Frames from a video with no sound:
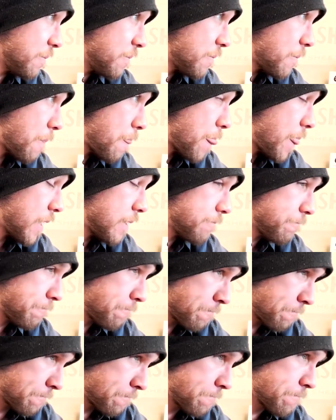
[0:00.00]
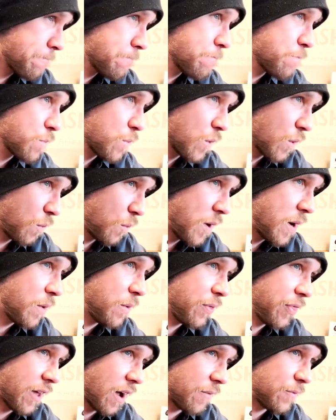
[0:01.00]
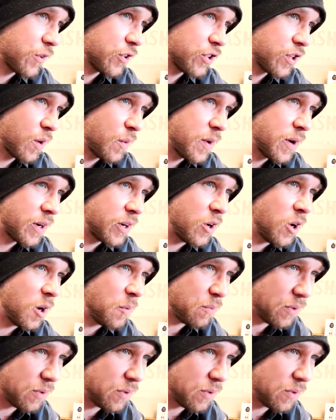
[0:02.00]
Green Cheese. Mm-hmm. We were, thought for sure we were going